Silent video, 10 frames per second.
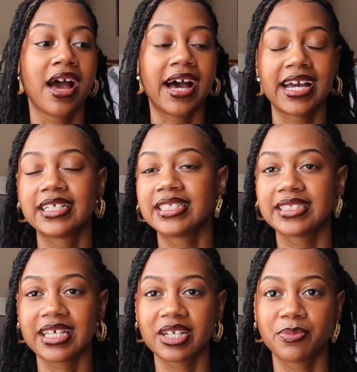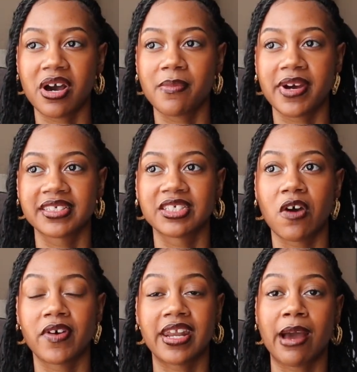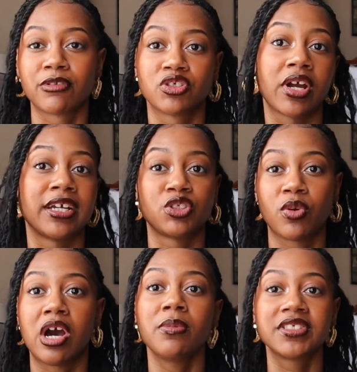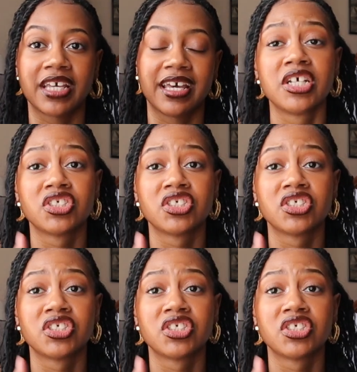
I did take it upon myself, and I was trying to help Ted,